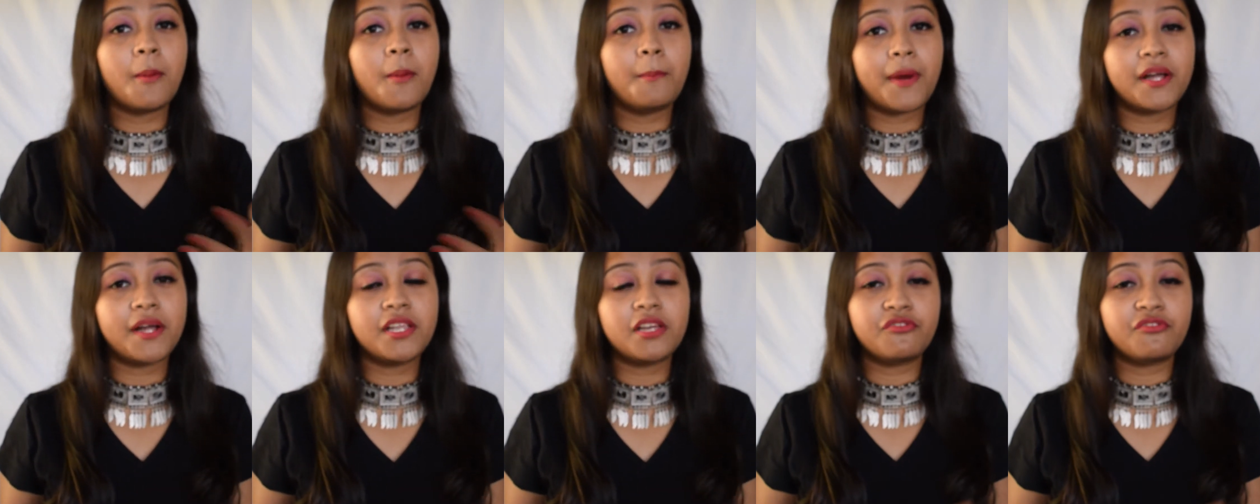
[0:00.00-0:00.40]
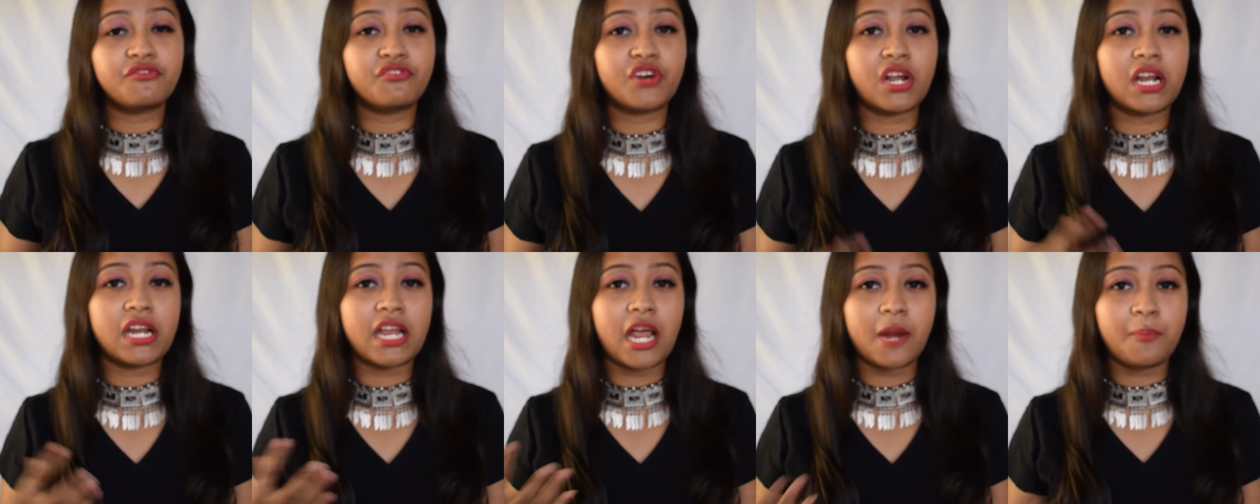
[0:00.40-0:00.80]

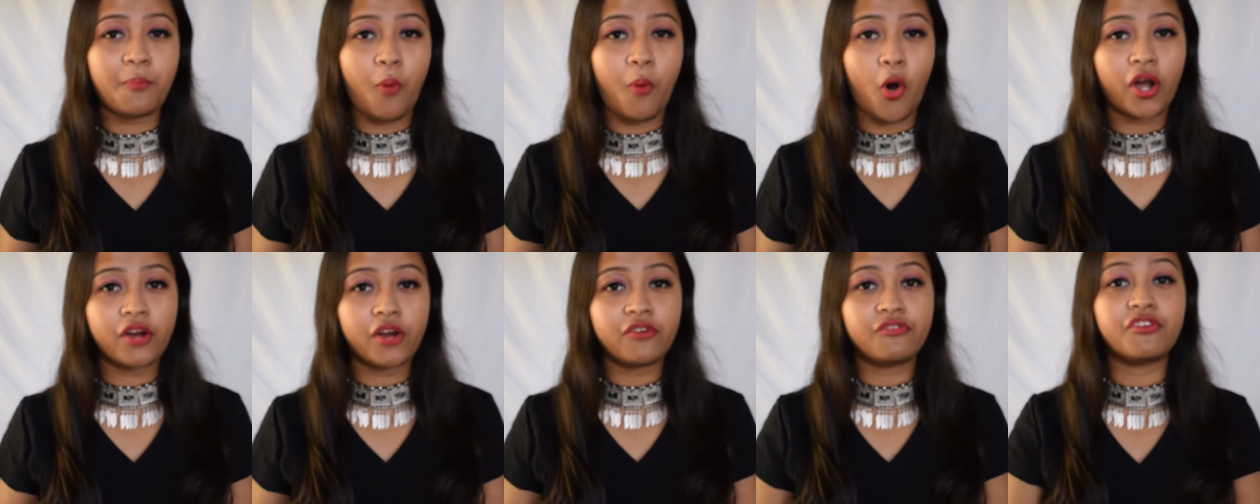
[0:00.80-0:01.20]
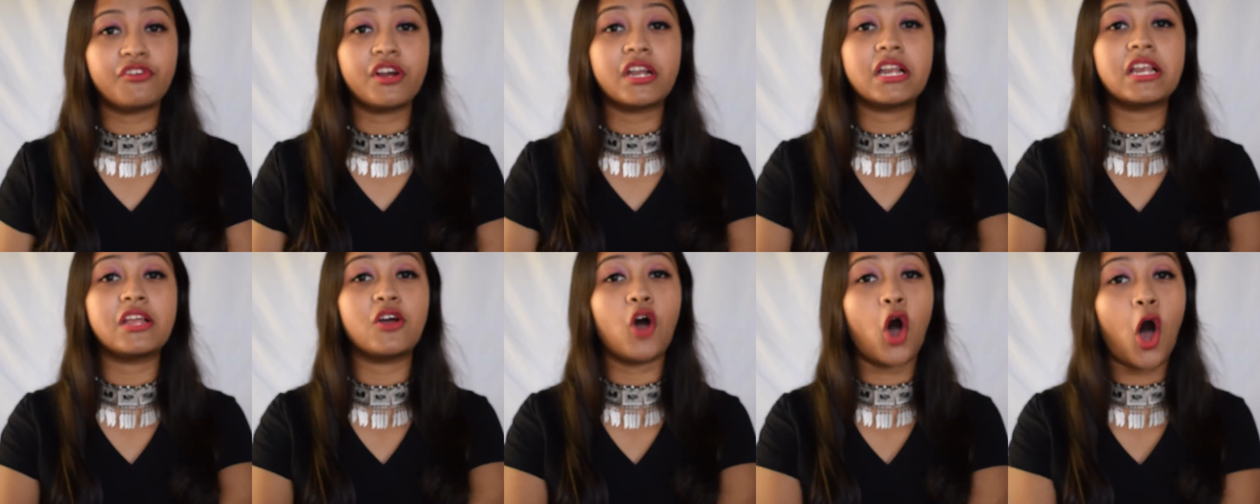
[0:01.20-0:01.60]
budget-friendly and
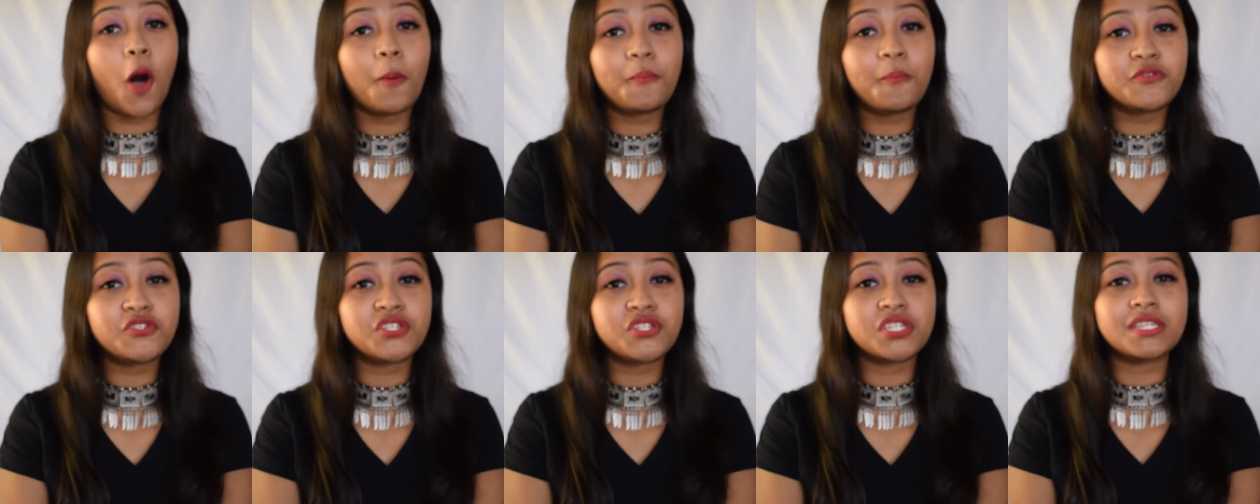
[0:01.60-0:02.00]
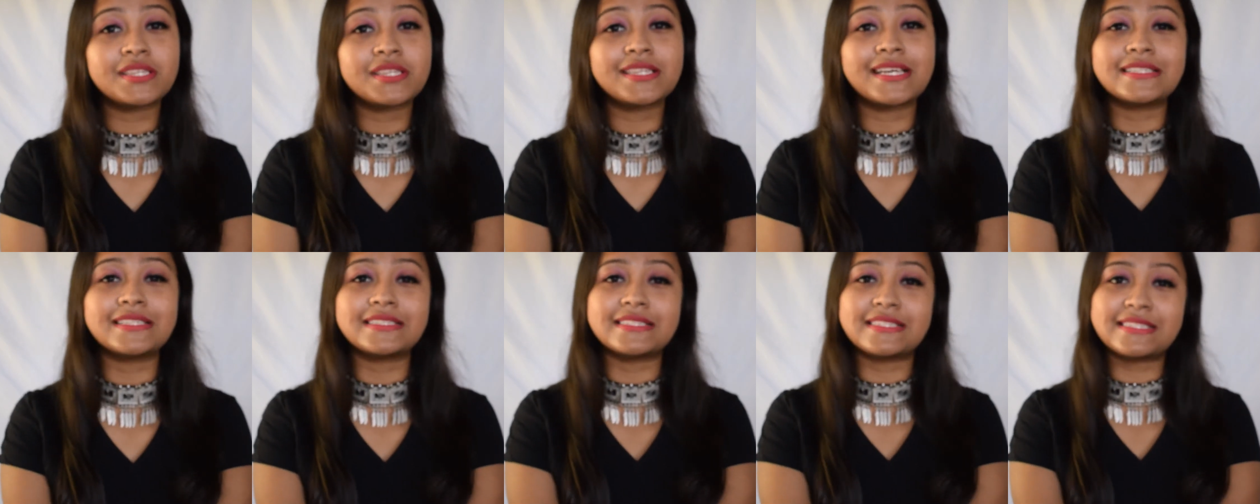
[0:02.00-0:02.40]
pocket-friendly option,
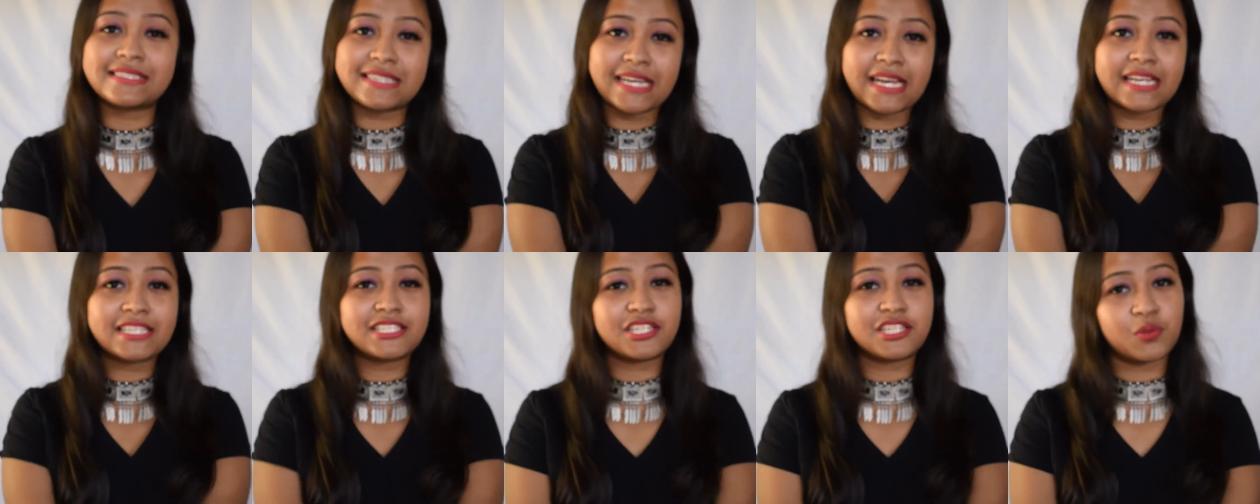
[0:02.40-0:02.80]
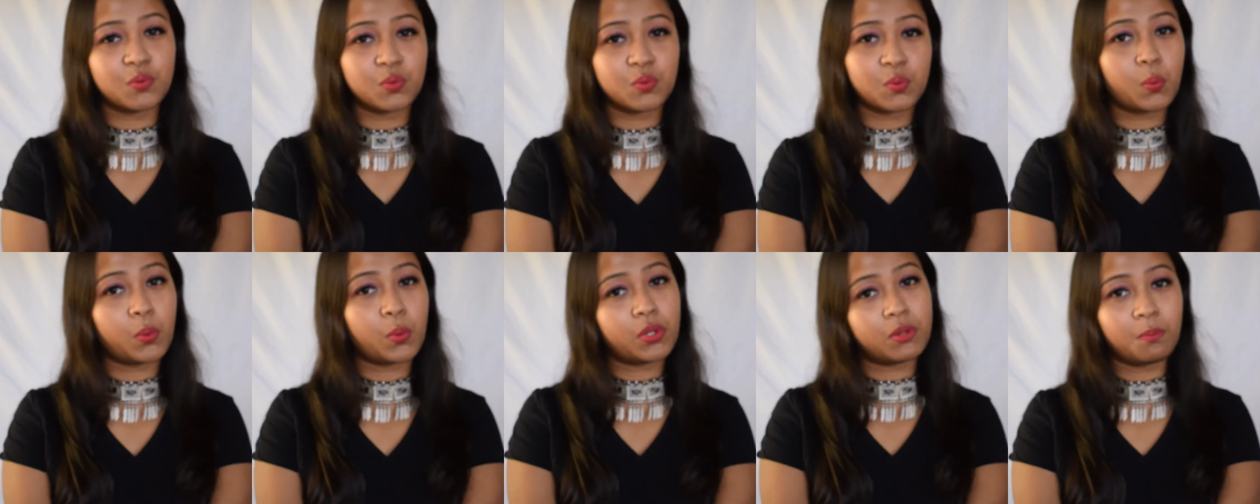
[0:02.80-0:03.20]
then stay
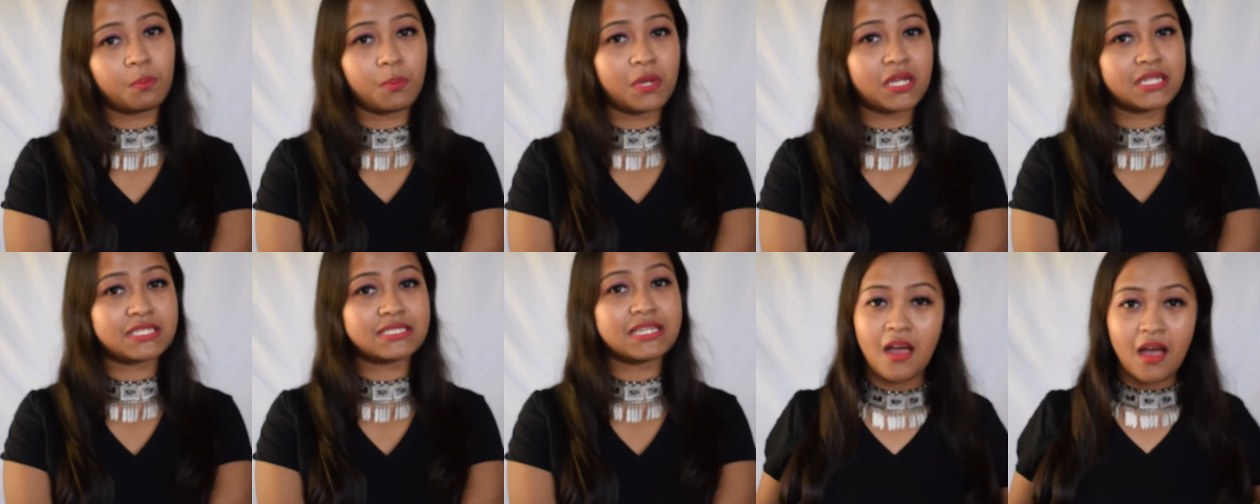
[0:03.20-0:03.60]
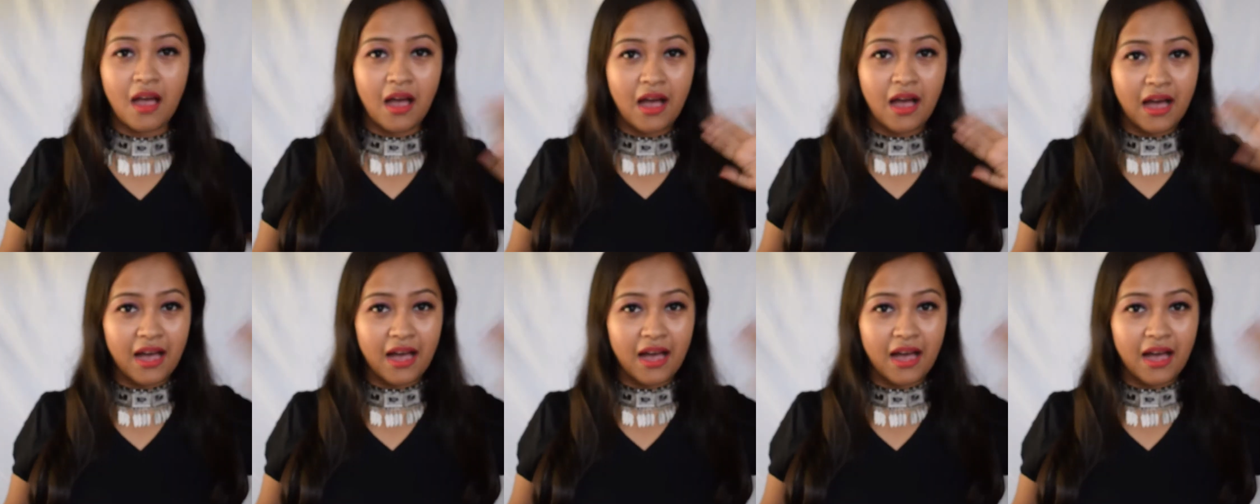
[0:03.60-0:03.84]
tuned with me till.